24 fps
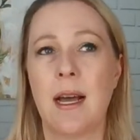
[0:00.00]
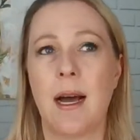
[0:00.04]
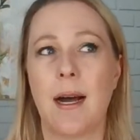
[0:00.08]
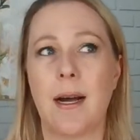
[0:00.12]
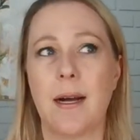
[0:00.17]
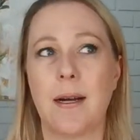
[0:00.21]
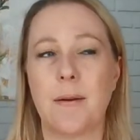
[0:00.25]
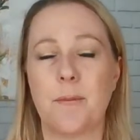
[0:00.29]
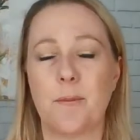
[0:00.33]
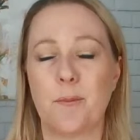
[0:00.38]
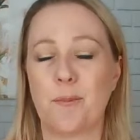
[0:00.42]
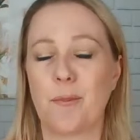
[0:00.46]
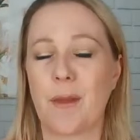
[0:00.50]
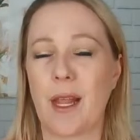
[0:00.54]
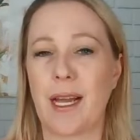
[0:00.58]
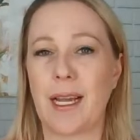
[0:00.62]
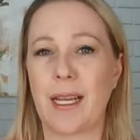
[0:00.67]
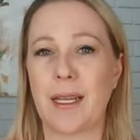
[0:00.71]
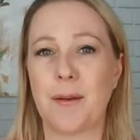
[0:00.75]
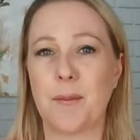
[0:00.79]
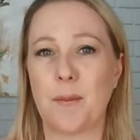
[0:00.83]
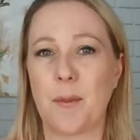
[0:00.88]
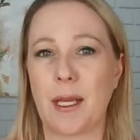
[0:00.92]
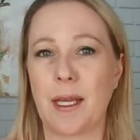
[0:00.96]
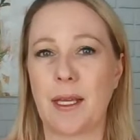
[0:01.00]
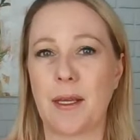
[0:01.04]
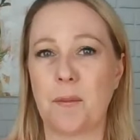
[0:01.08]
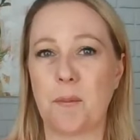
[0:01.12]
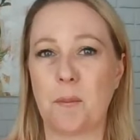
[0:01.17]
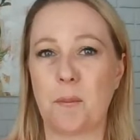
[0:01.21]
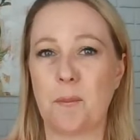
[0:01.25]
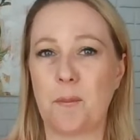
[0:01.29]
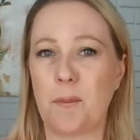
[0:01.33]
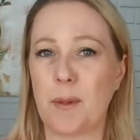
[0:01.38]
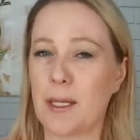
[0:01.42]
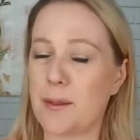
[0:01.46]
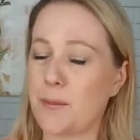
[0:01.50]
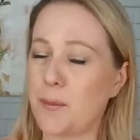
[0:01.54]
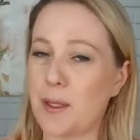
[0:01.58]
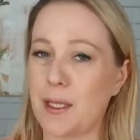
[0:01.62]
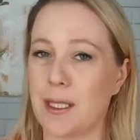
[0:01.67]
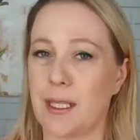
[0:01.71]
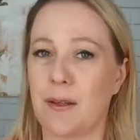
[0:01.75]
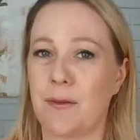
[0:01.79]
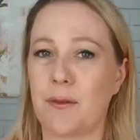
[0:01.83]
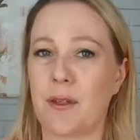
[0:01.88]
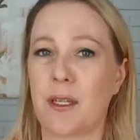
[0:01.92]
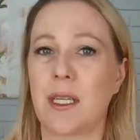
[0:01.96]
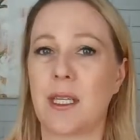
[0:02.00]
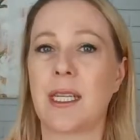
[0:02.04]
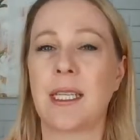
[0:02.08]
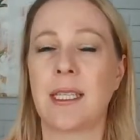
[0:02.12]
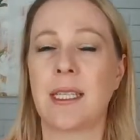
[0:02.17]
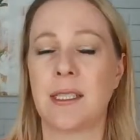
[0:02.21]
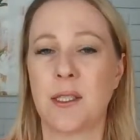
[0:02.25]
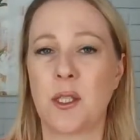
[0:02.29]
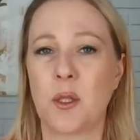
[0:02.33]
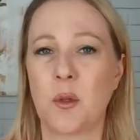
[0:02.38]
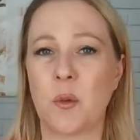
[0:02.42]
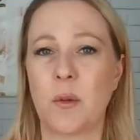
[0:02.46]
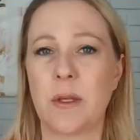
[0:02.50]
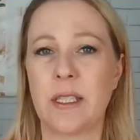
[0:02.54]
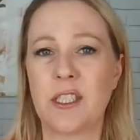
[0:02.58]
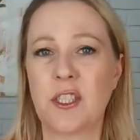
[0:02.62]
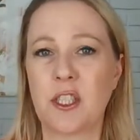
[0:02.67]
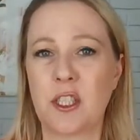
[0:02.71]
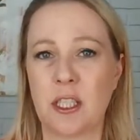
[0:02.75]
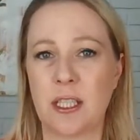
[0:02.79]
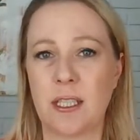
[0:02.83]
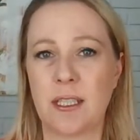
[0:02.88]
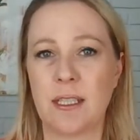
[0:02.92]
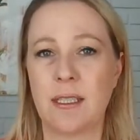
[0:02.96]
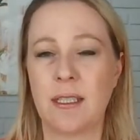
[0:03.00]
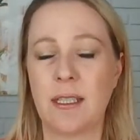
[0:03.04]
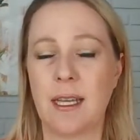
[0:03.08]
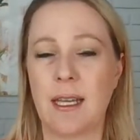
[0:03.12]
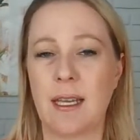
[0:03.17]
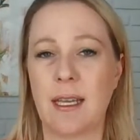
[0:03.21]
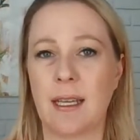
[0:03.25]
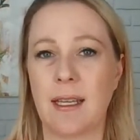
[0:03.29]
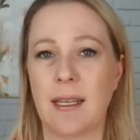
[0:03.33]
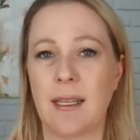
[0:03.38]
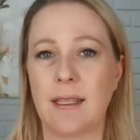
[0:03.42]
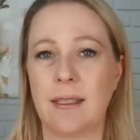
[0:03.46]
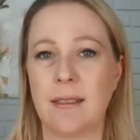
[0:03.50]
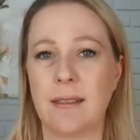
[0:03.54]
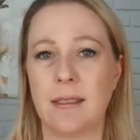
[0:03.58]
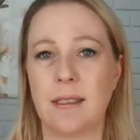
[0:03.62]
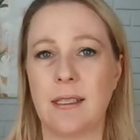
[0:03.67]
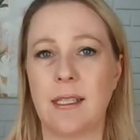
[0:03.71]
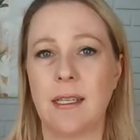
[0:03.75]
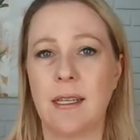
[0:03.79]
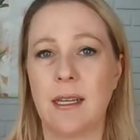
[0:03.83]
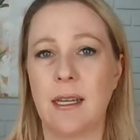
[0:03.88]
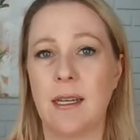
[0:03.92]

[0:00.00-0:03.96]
I am a big believer in intuition, and